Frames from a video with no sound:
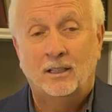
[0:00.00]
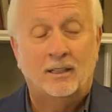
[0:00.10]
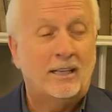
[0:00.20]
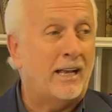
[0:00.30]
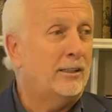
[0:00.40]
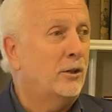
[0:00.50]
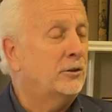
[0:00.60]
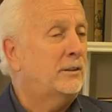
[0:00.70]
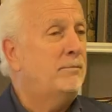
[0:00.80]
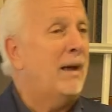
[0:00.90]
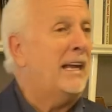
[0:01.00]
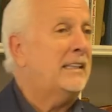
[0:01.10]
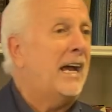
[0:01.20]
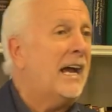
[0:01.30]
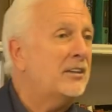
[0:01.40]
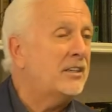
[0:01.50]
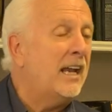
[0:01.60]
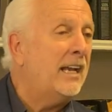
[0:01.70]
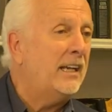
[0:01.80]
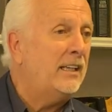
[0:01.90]
That goes back to
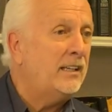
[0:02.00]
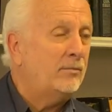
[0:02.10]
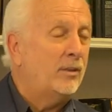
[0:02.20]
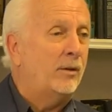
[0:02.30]
Isaiah.